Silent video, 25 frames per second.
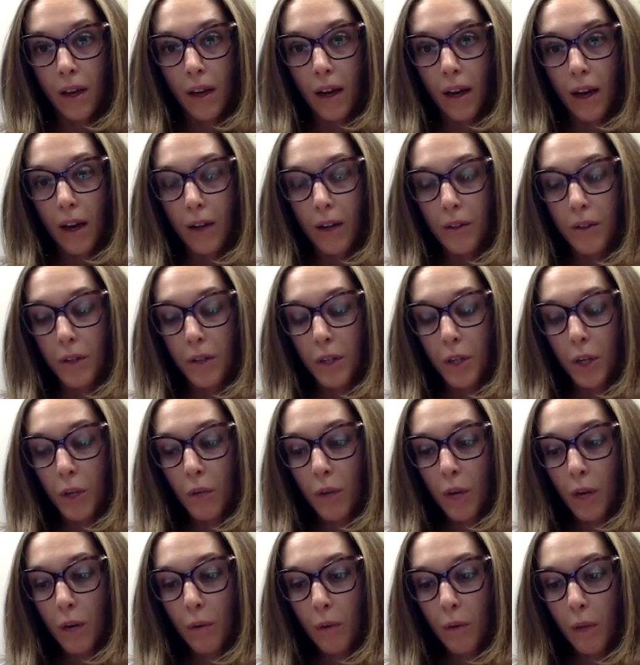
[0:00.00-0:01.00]
So you don't
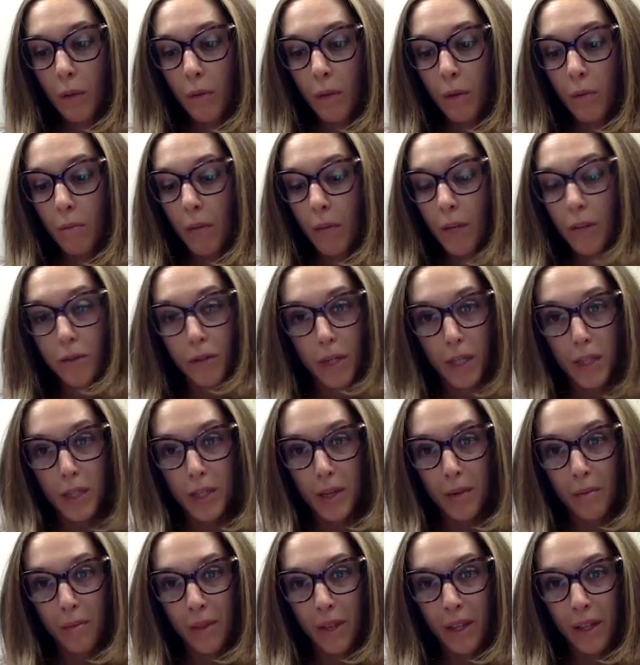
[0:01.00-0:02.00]
want to really be measuring
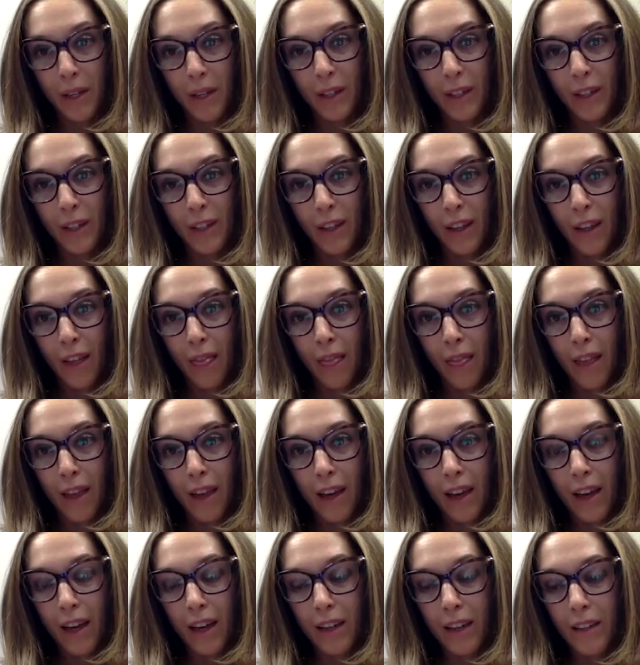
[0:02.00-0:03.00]
something
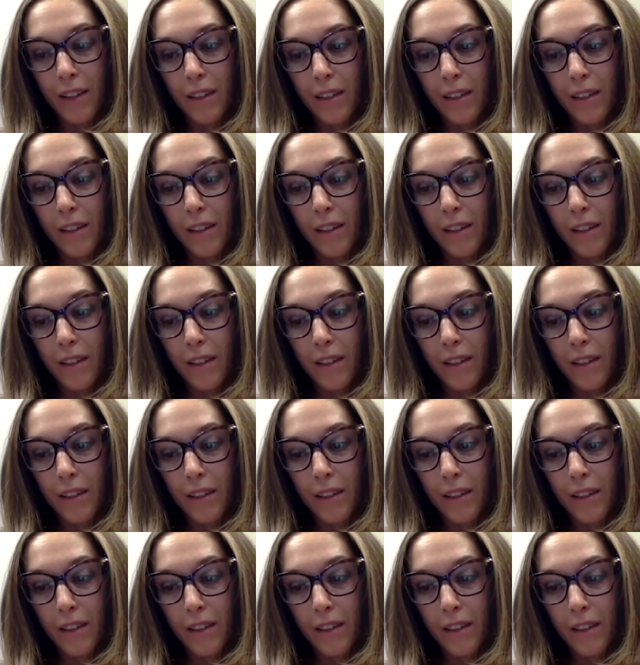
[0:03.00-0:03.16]
that